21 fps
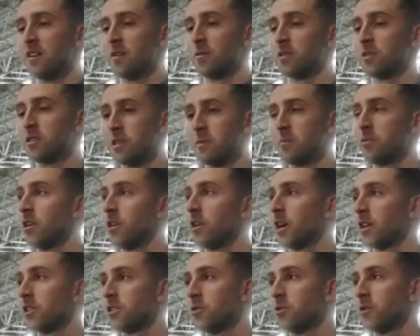we're simply
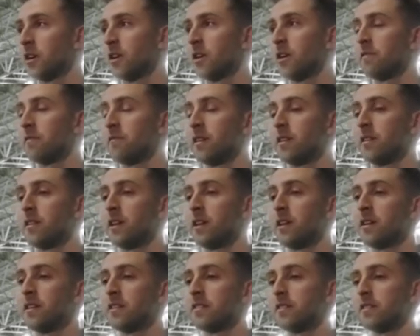not doing enough. I
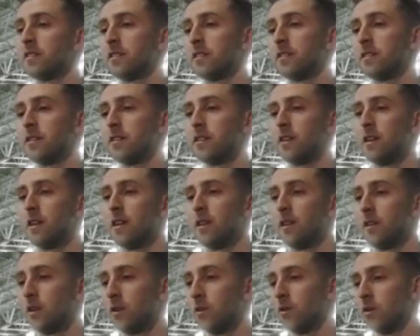think it's
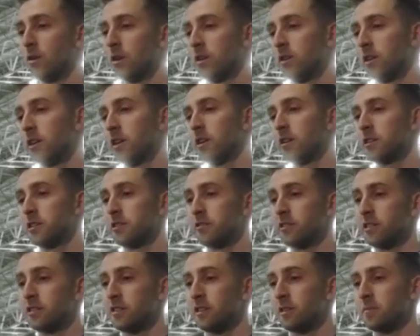little
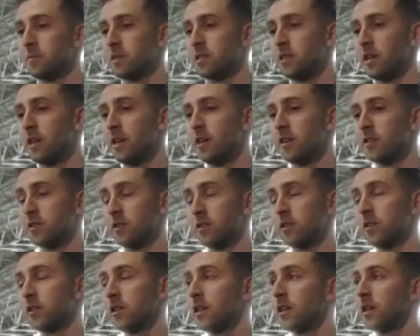uncharacteristic mistakes
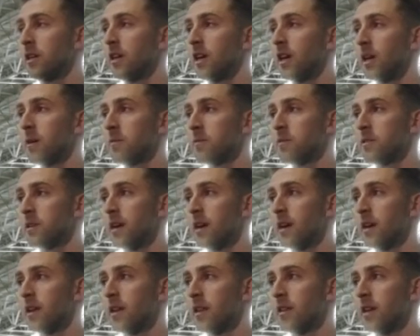early in games
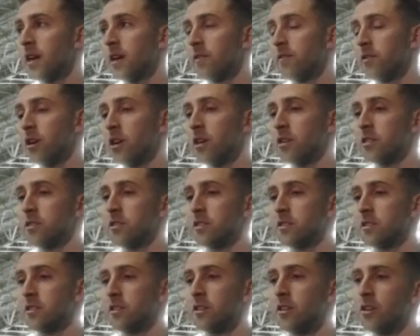that have cost
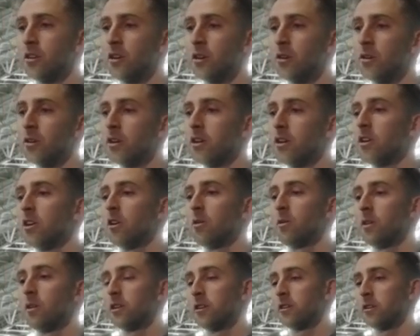us. And, you know,
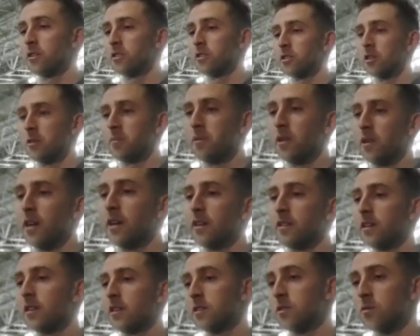when you're in a slump like
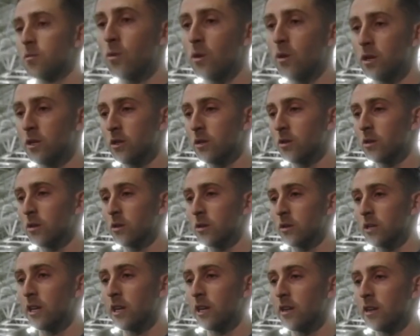this, one goal
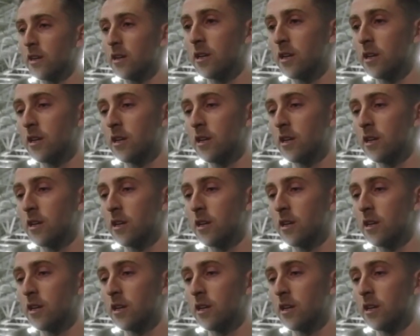can